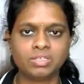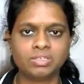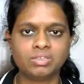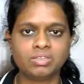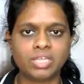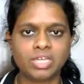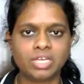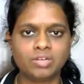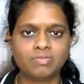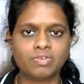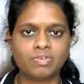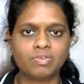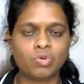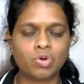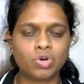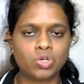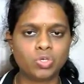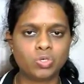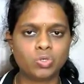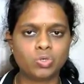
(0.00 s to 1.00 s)
Then if you
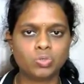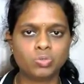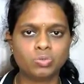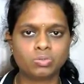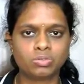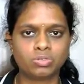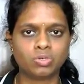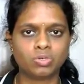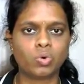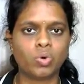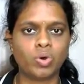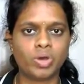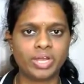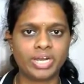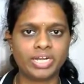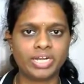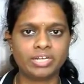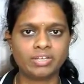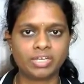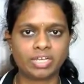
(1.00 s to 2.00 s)
want to go
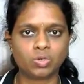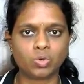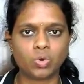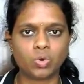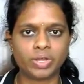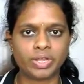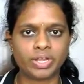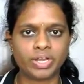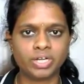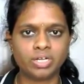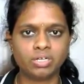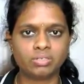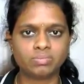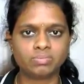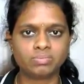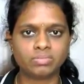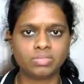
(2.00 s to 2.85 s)
ahead, you can go ahead.